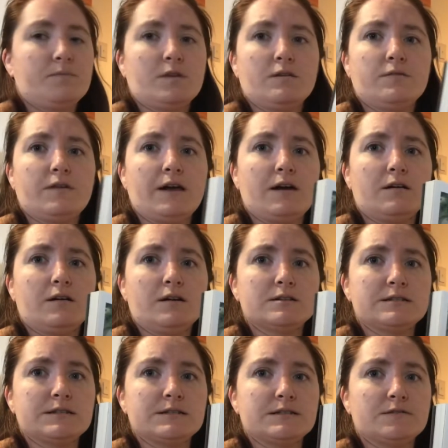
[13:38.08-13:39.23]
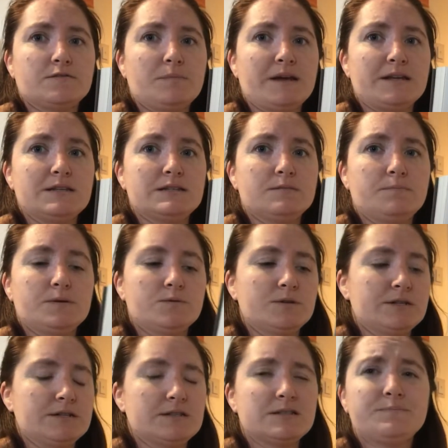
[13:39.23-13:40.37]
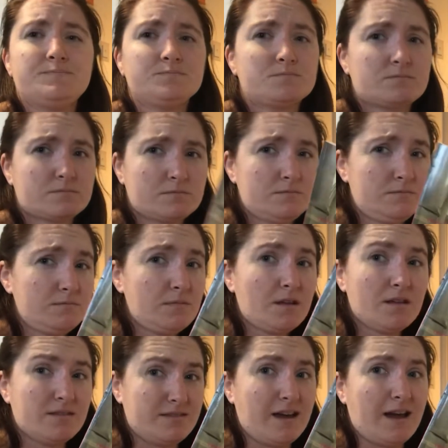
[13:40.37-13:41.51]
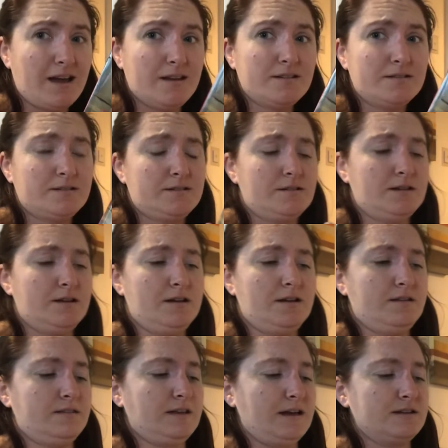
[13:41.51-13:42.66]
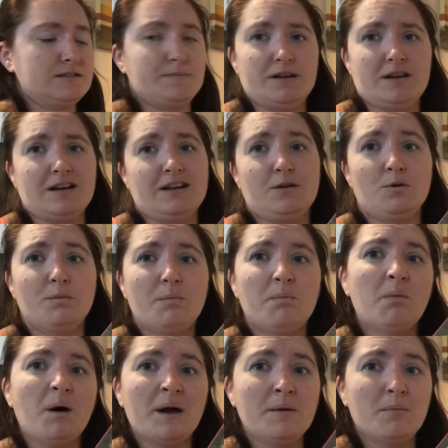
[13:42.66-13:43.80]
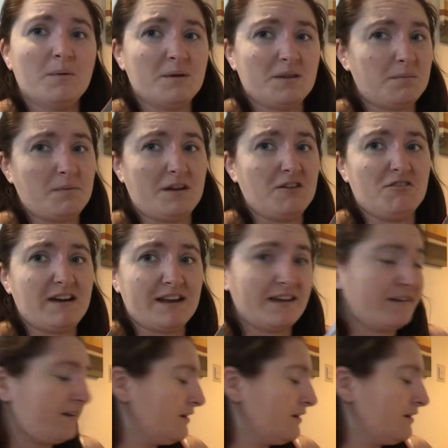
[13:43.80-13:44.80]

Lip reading: of how artists have painted buildings. That's been like a little Bible. It's been great,